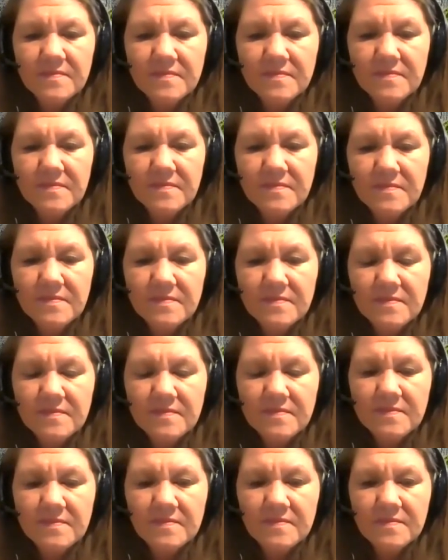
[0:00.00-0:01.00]

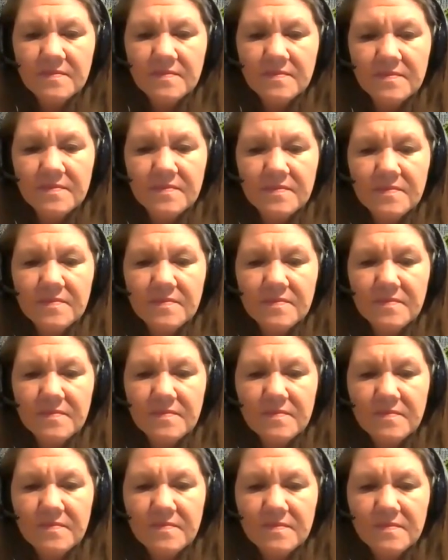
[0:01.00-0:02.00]

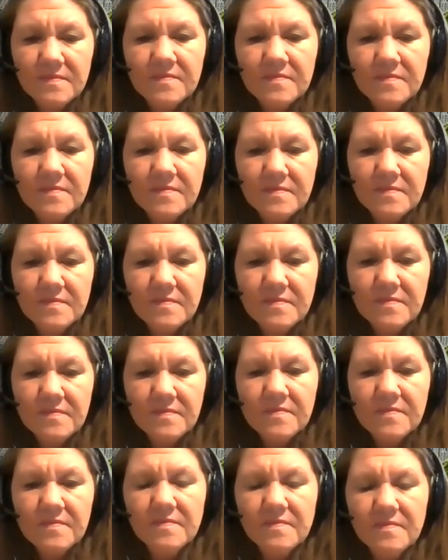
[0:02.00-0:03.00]

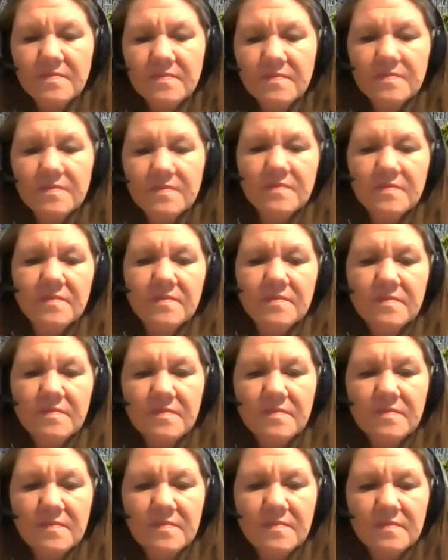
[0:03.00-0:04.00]

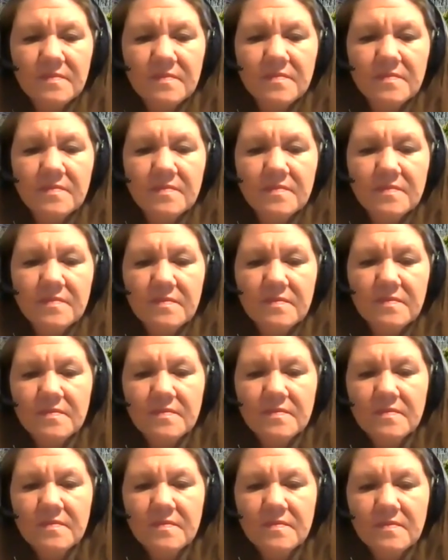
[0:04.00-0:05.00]

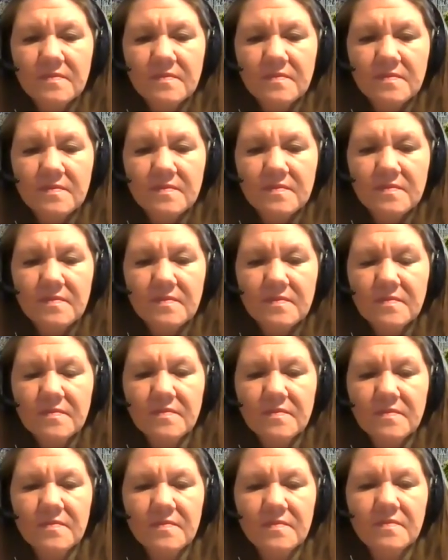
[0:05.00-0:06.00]

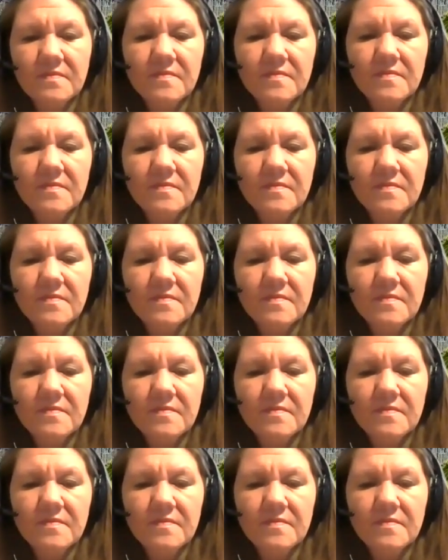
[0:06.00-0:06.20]
No words are spoken by the person on screen.